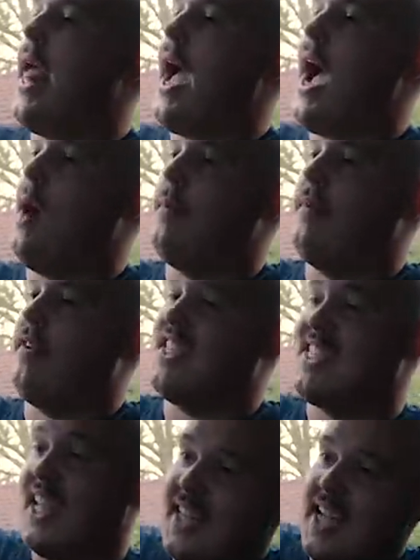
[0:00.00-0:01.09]
Uh, we've got the
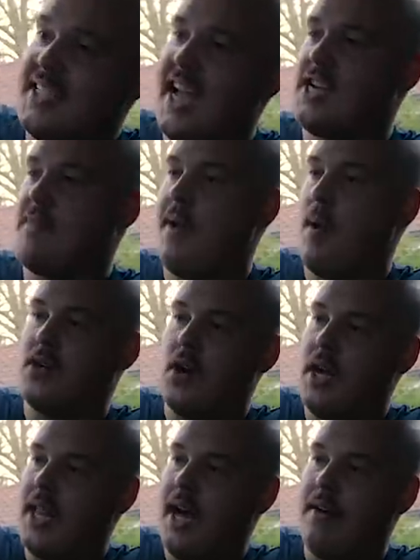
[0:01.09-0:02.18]
Sunland dash mat, which I
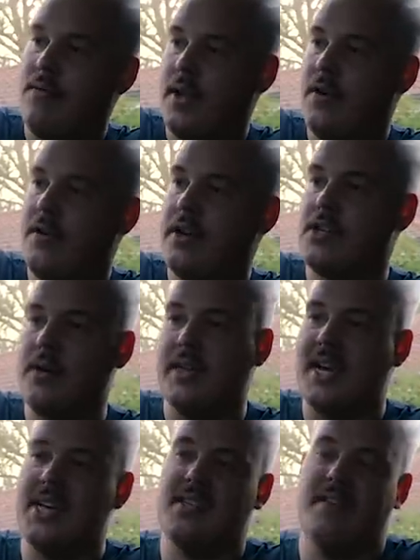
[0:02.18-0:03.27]
love. When you're doing
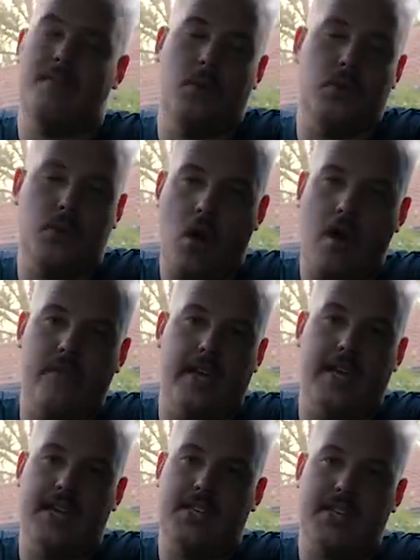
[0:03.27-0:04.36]
dusty forward driving,
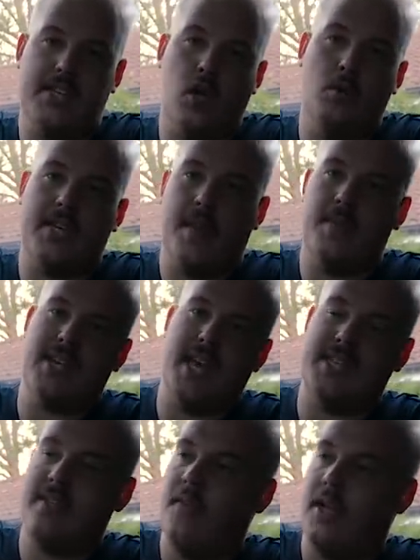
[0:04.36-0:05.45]
it just helps keep the
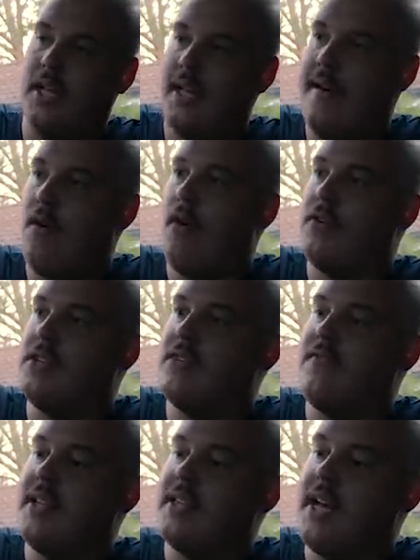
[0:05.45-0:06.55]
dust and the glare off, which is
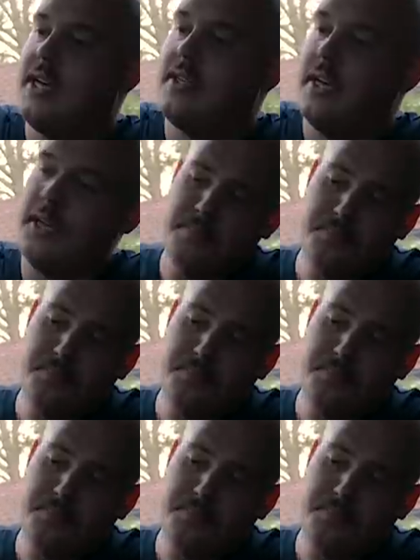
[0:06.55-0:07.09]
fantastic.